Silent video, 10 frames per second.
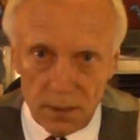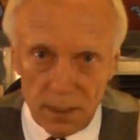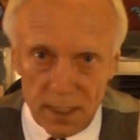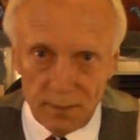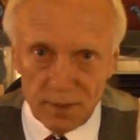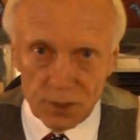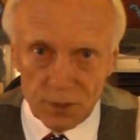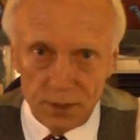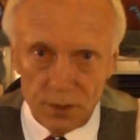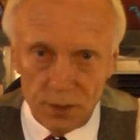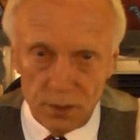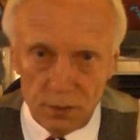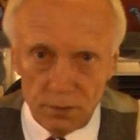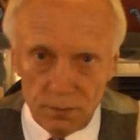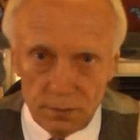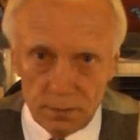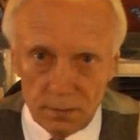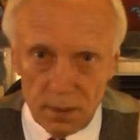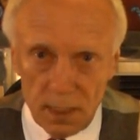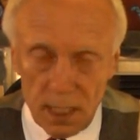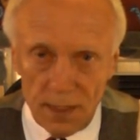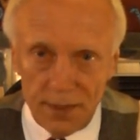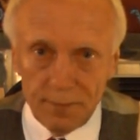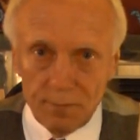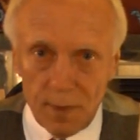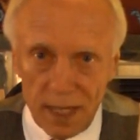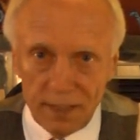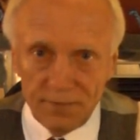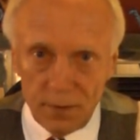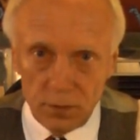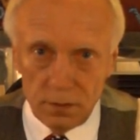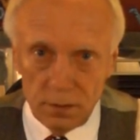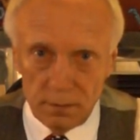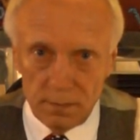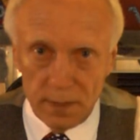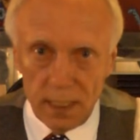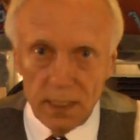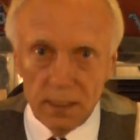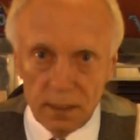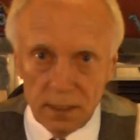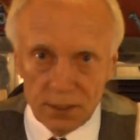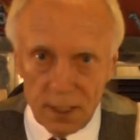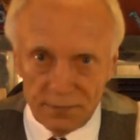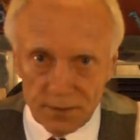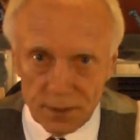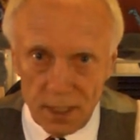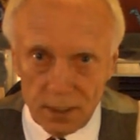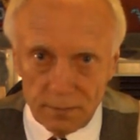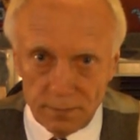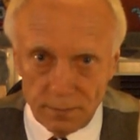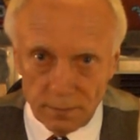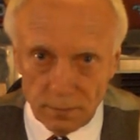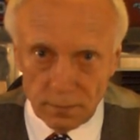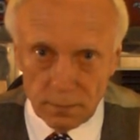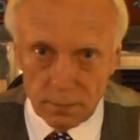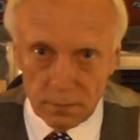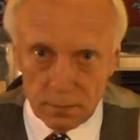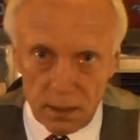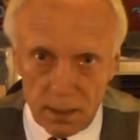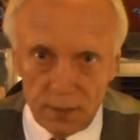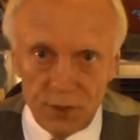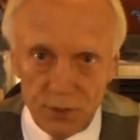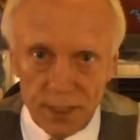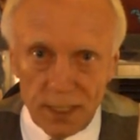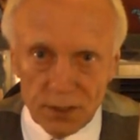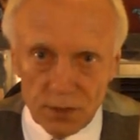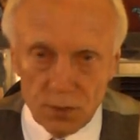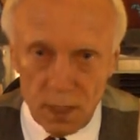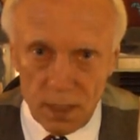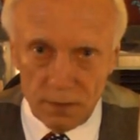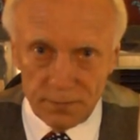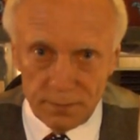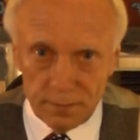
to demonstrate to you that my vote is not for sale. Come 2012,